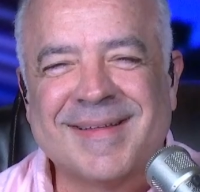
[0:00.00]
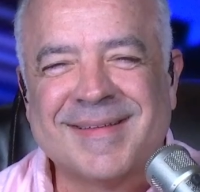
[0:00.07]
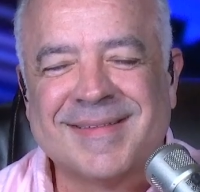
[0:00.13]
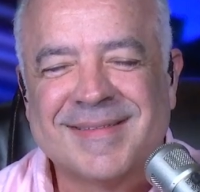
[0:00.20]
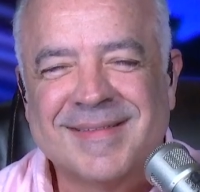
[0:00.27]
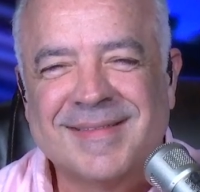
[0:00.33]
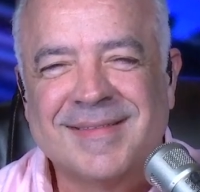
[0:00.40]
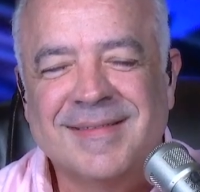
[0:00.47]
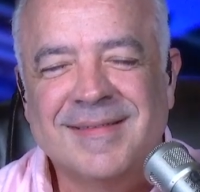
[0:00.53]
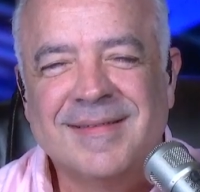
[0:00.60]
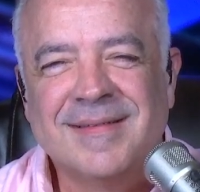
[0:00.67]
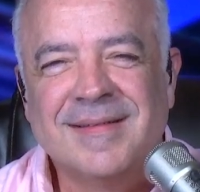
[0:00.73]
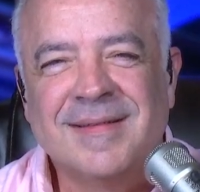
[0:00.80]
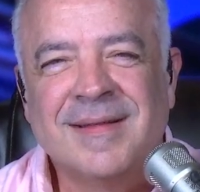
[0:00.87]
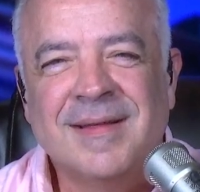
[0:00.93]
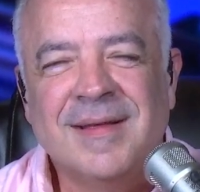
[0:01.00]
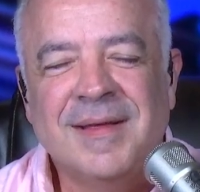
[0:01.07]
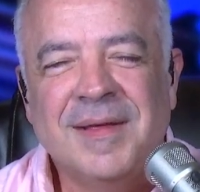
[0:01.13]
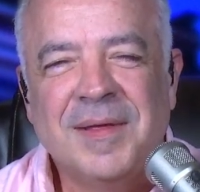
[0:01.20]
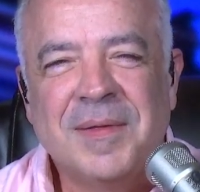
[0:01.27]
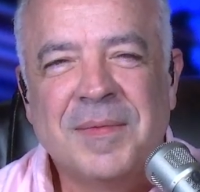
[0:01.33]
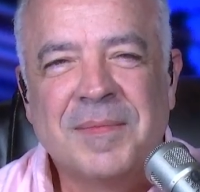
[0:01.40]

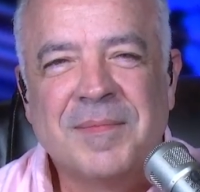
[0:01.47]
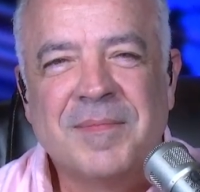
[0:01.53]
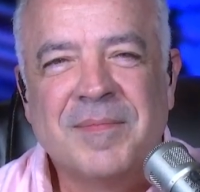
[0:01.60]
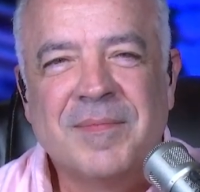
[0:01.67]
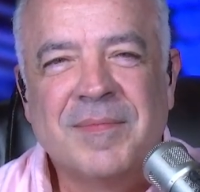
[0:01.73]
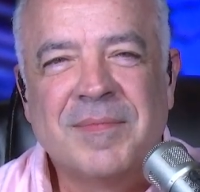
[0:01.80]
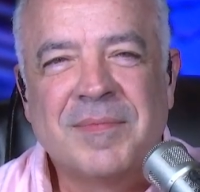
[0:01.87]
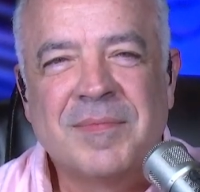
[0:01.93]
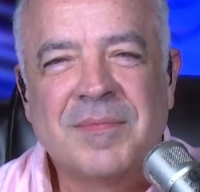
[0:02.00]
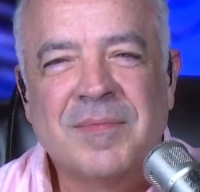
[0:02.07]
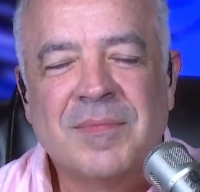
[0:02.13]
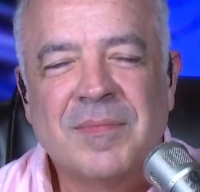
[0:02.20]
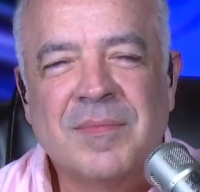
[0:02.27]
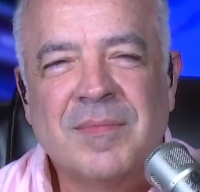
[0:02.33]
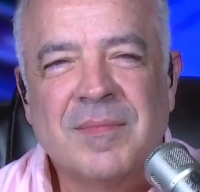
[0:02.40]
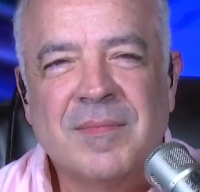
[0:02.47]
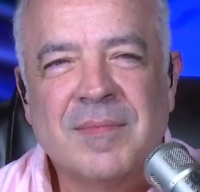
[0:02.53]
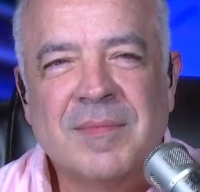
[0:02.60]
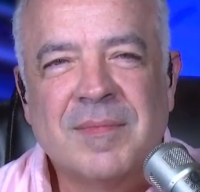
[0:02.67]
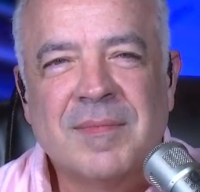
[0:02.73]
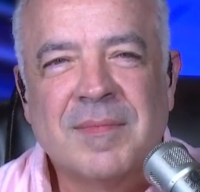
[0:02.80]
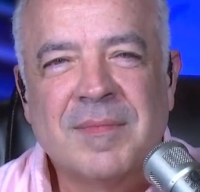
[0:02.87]

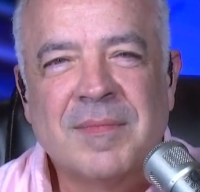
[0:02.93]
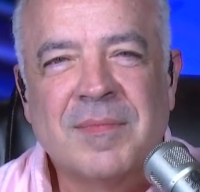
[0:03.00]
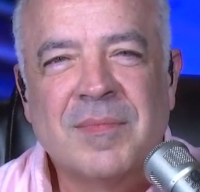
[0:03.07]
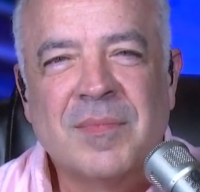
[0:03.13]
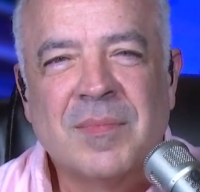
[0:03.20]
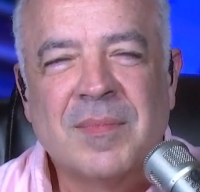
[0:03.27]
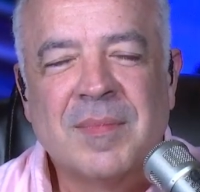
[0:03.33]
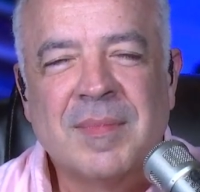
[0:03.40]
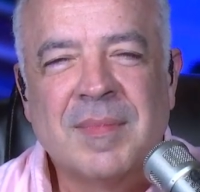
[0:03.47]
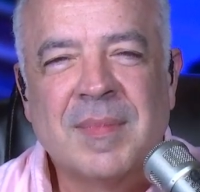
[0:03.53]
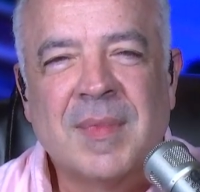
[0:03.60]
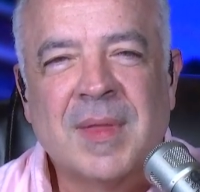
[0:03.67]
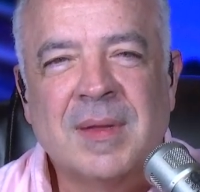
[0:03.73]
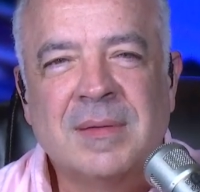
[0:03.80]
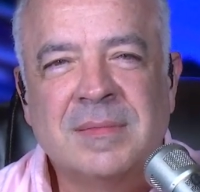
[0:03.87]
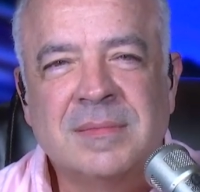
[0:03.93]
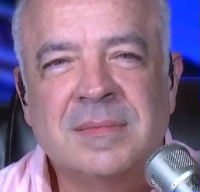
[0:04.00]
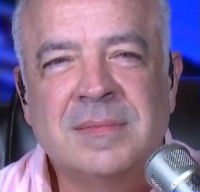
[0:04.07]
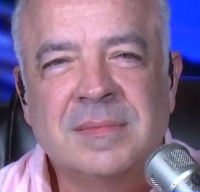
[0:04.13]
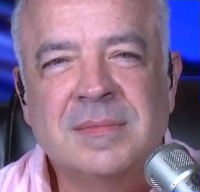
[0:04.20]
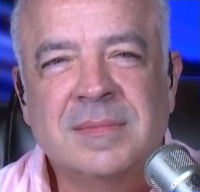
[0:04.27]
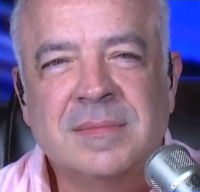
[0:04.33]

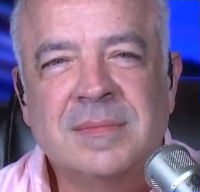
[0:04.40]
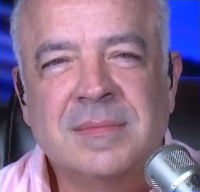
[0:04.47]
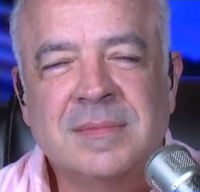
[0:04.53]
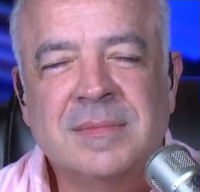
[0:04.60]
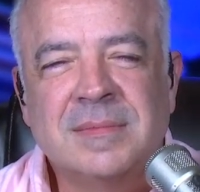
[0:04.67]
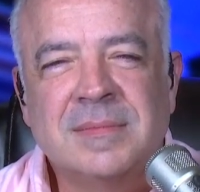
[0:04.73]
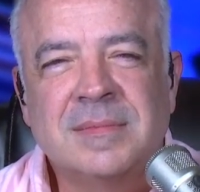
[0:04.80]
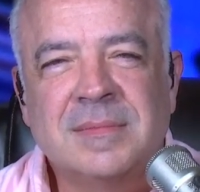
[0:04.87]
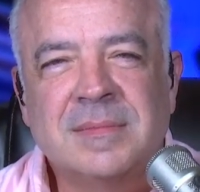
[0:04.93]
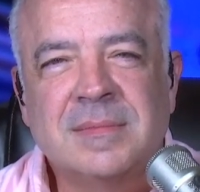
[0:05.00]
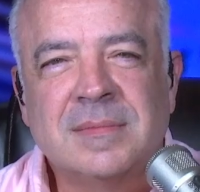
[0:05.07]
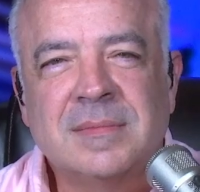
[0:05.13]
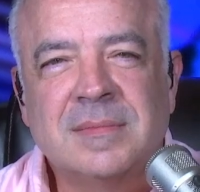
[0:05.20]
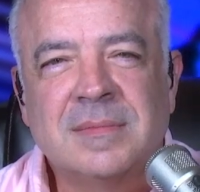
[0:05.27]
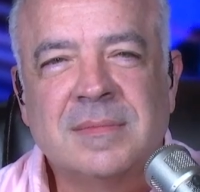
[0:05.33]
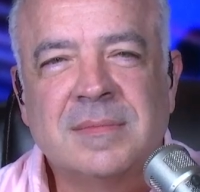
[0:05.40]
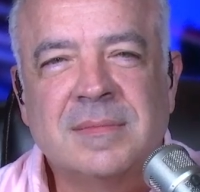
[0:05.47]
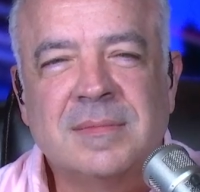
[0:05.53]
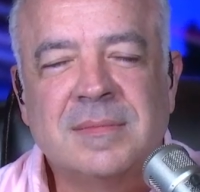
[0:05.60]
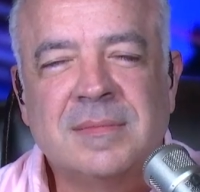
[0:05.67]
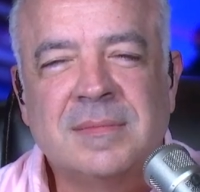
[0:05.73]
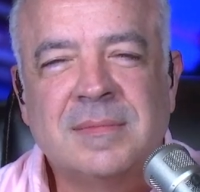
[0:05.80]

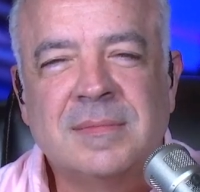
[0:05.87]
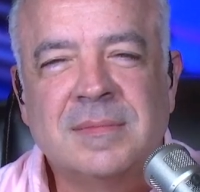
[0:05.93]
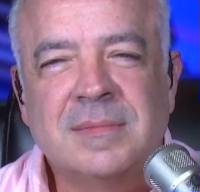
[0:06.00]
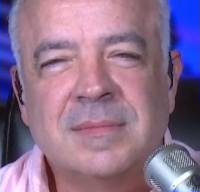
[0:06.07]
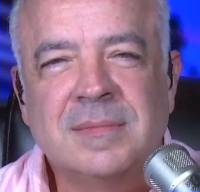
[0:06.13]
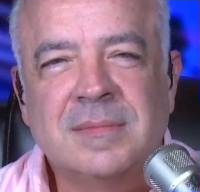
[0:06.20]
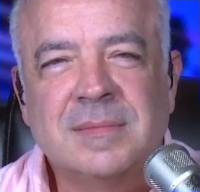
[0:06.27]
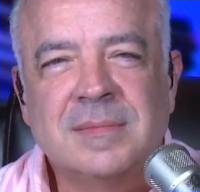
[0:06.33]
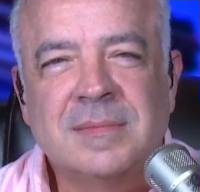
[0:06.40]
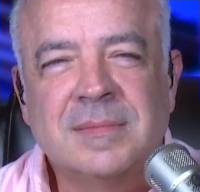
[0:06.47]
(silent)